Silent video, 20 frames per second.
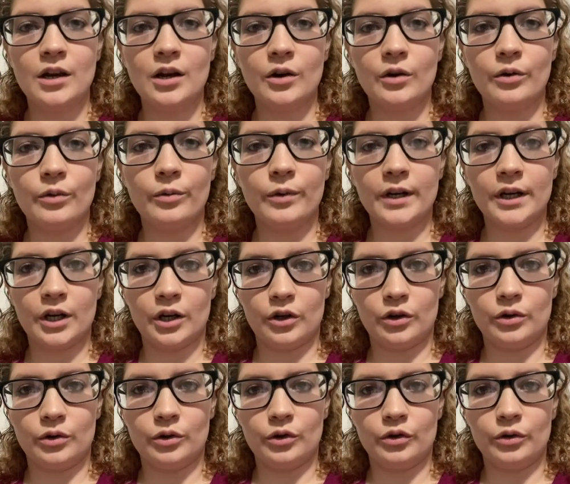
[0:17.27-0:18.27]
went
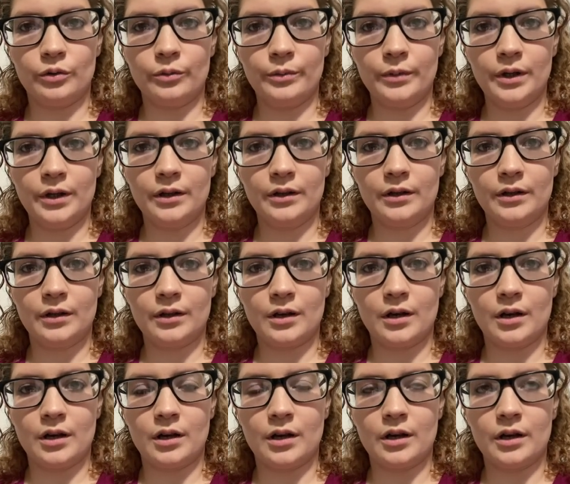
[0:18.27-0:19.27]
home
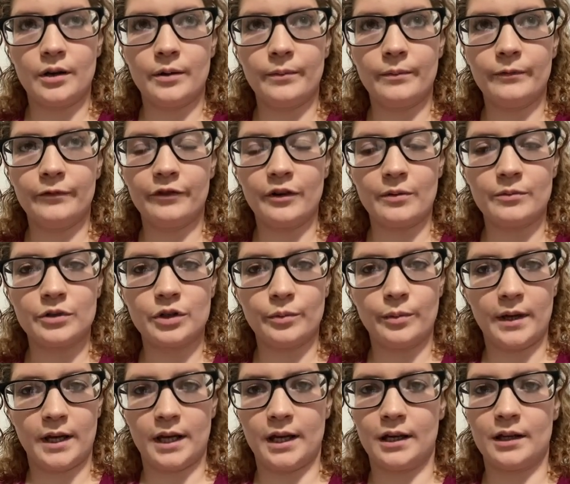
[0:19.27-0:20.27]
from
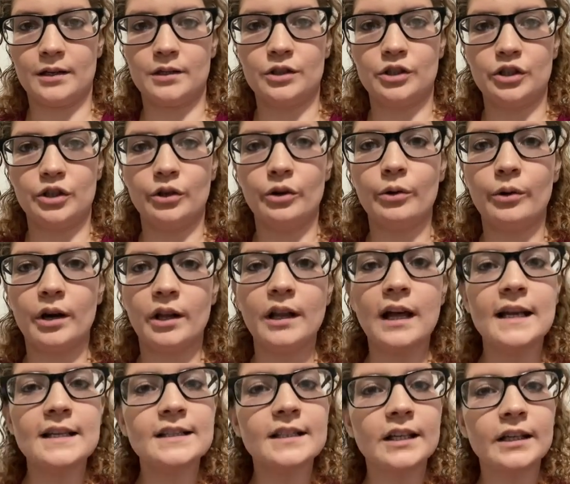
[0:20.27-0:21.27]
Japan to
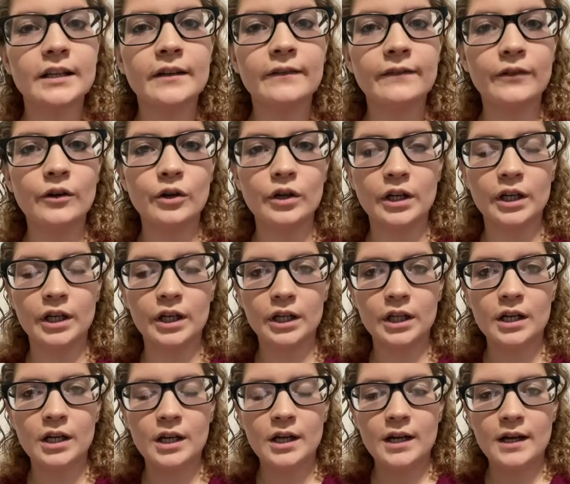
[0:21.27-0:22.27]
Alaska for
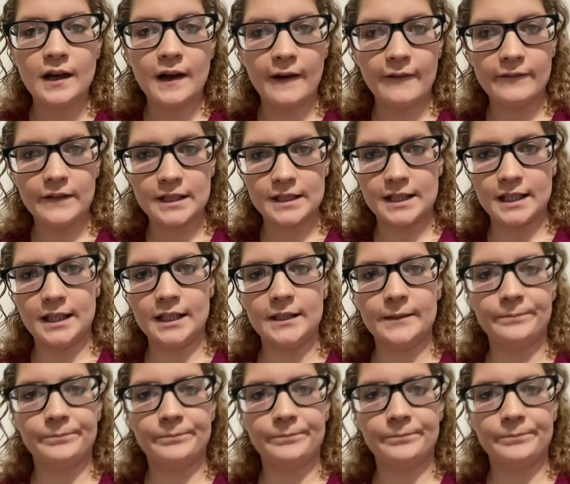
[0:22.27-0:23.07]
a visit.